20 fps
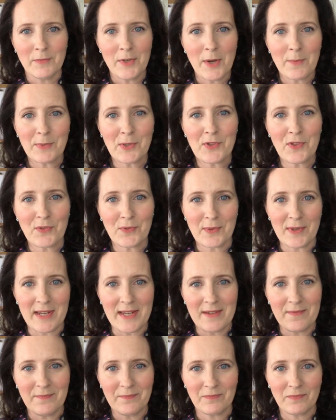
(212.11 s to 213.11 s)
Number
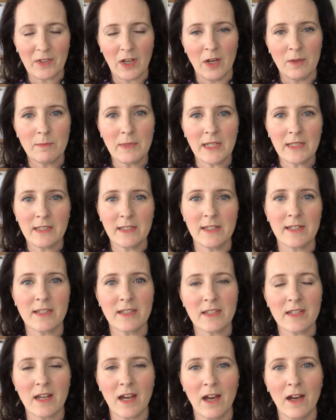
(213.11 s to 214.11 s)
3 on my
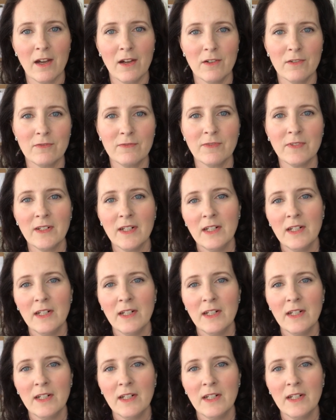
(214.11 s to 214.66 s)
list of